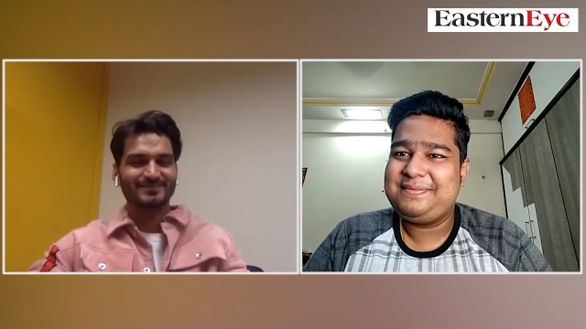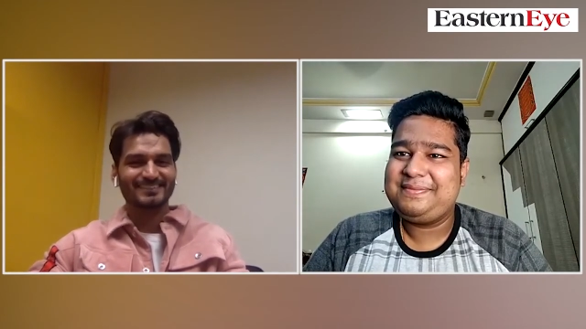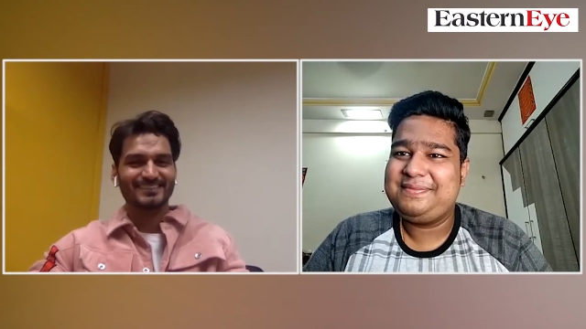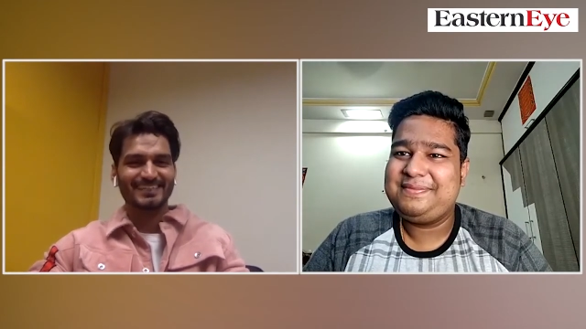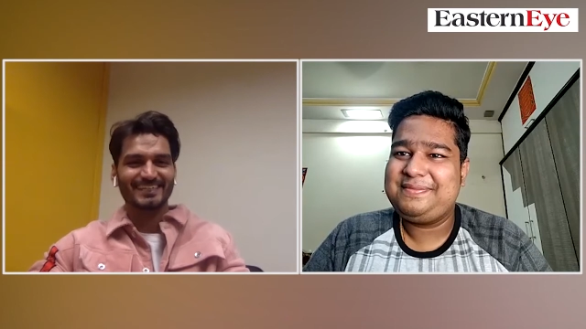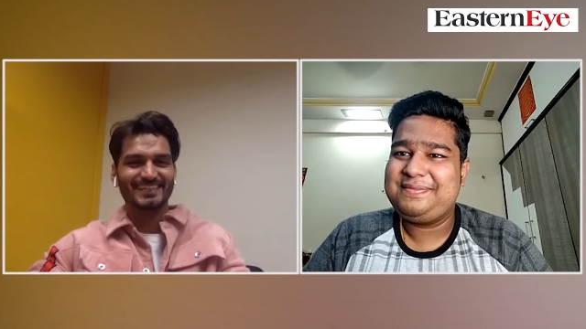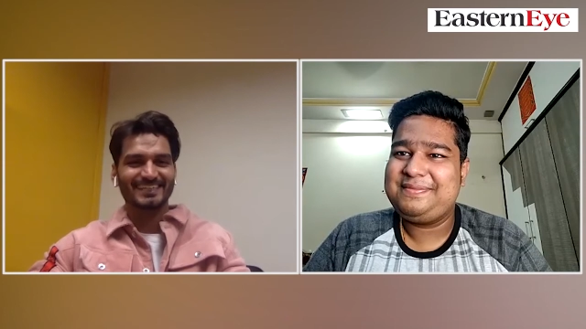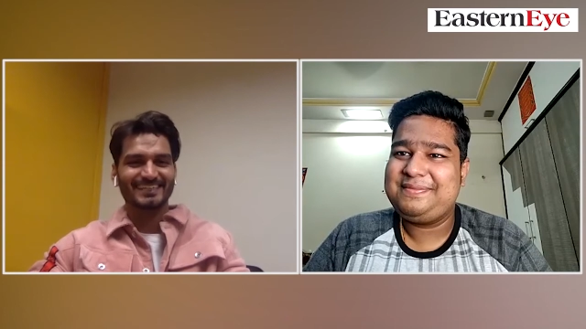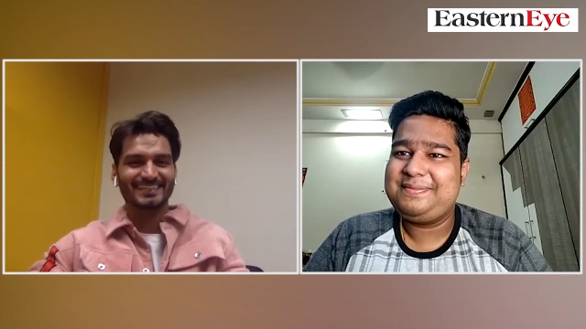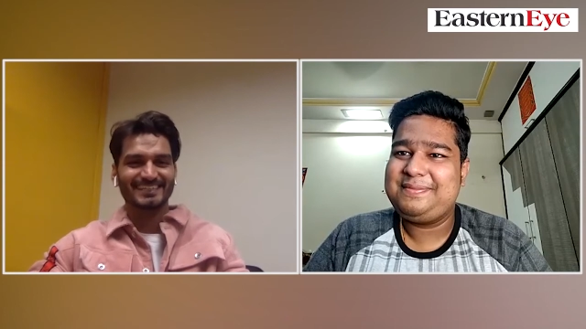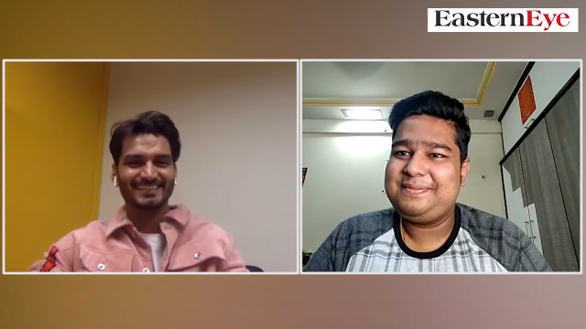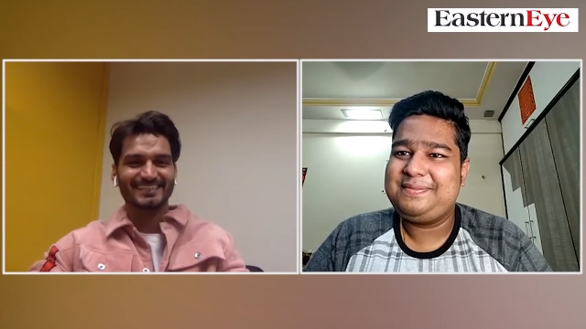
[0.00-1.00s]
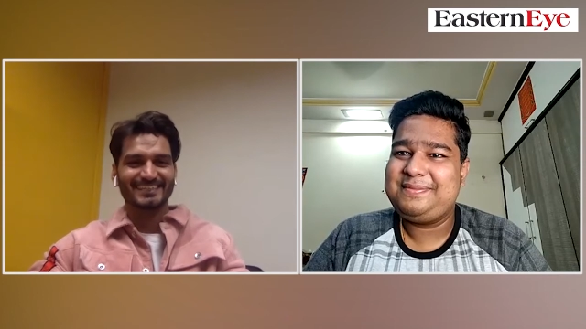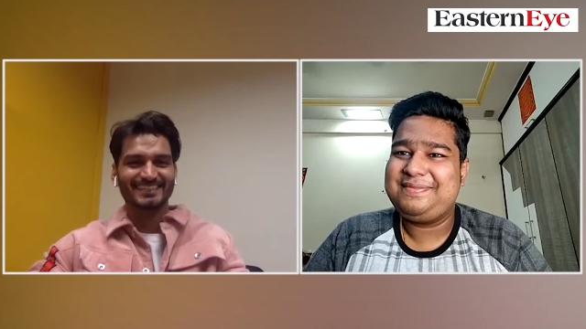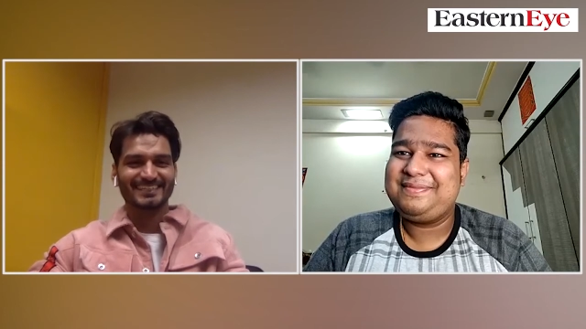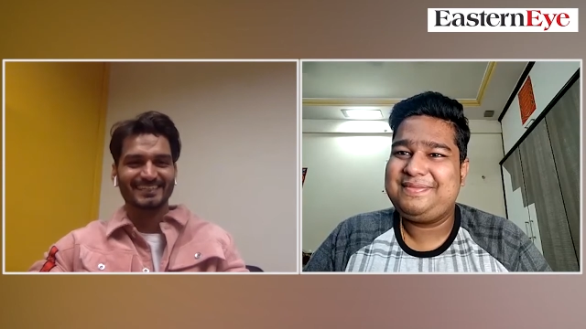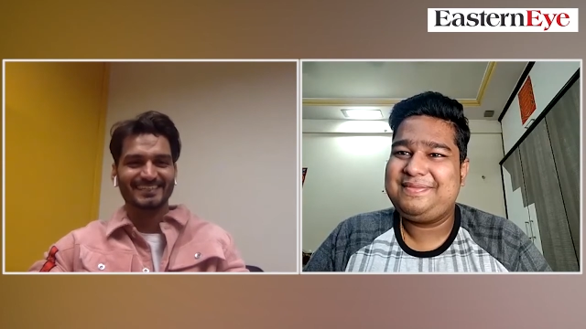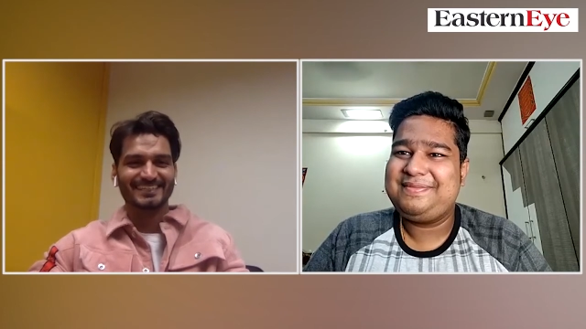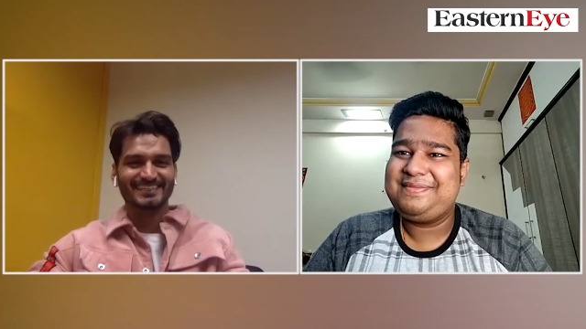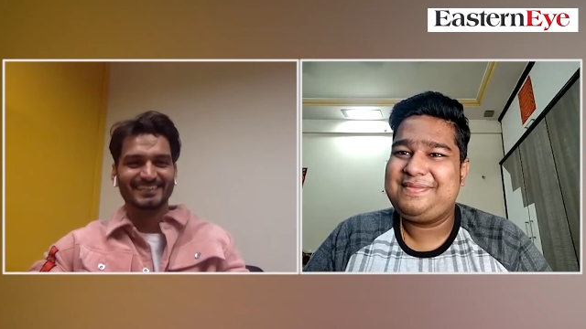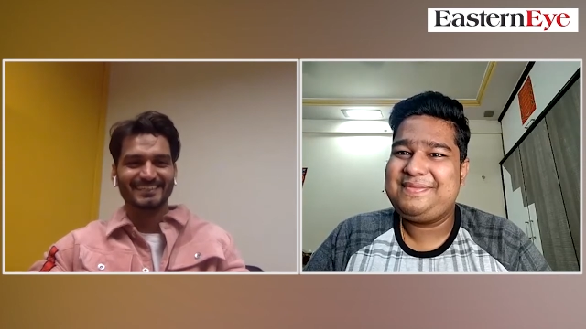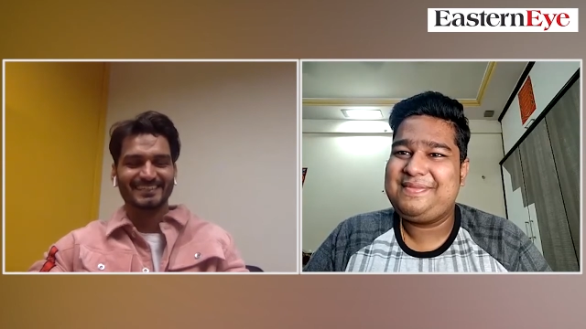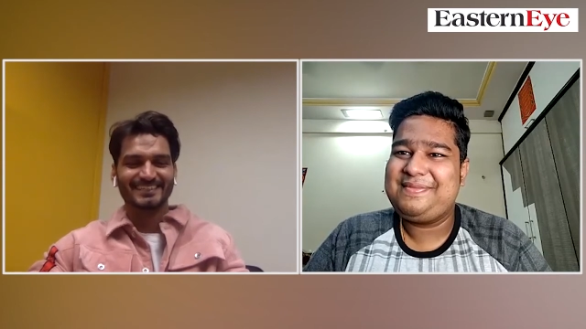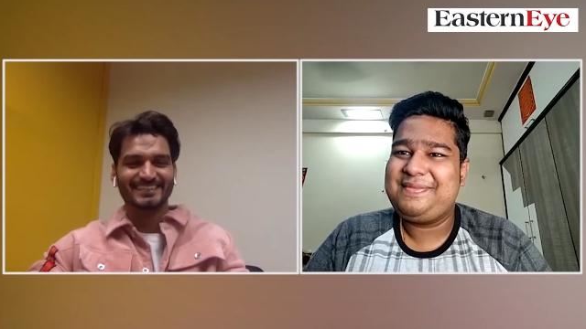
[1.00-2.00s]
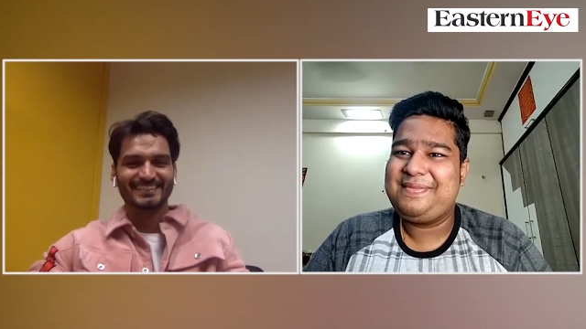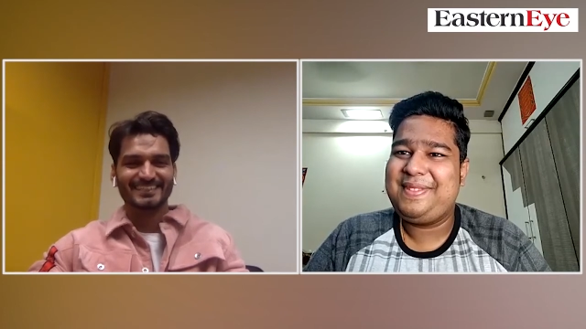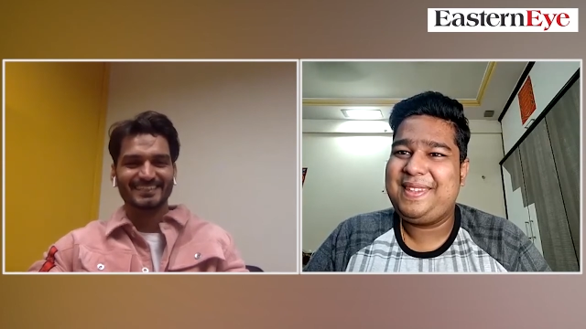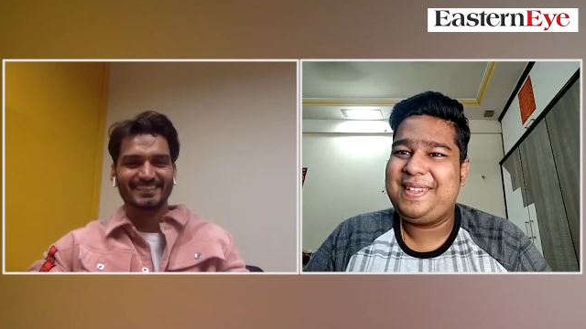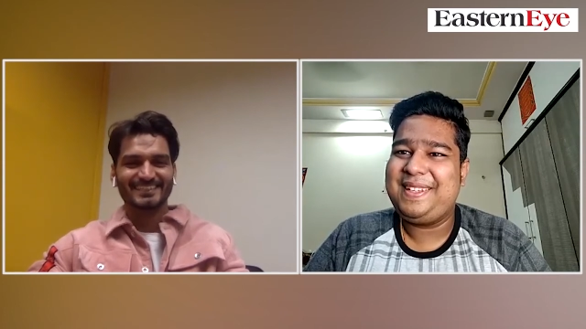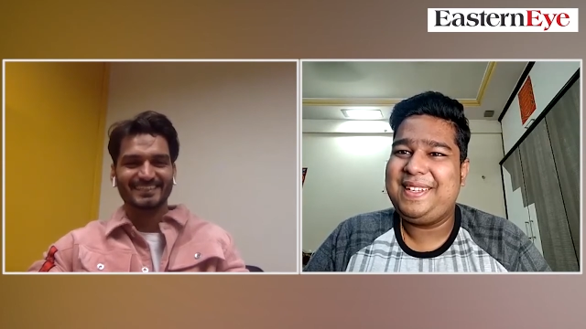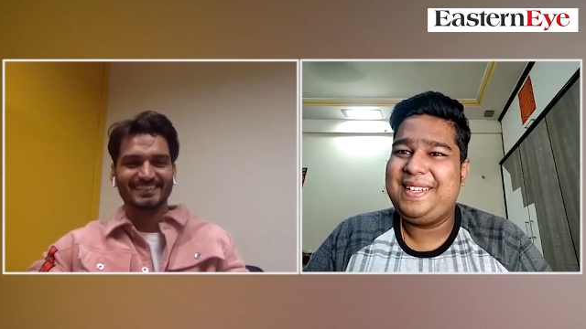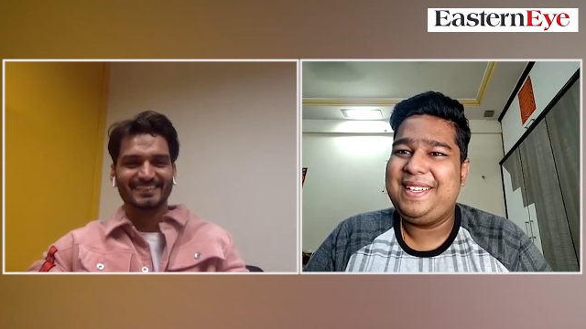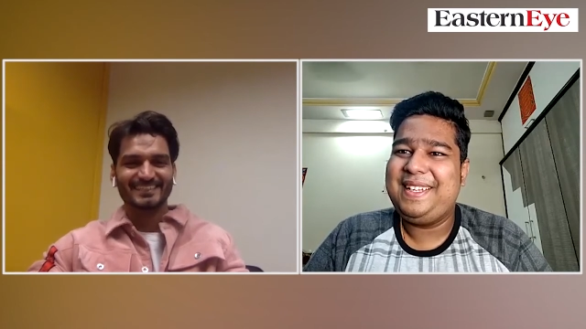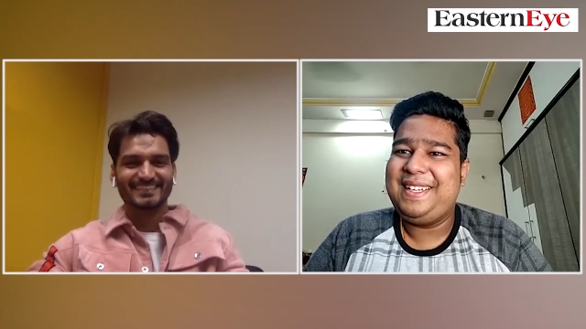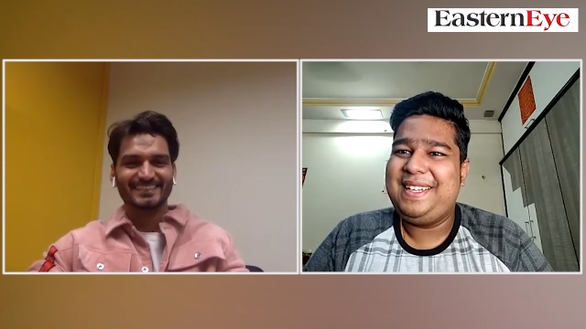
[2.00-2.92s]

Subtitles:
[no speech]